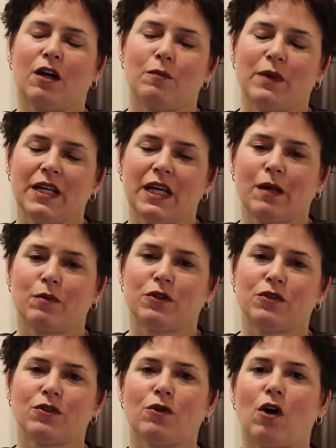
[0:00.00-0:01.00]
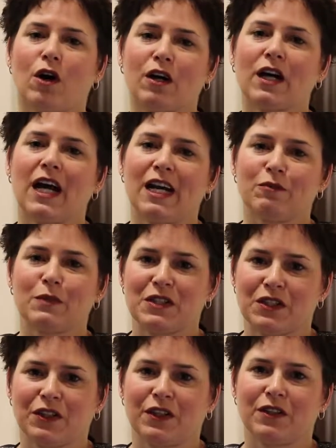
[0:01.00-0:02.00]
being able to archive
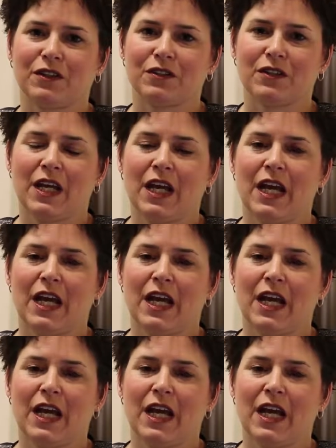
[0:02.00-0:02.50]
materials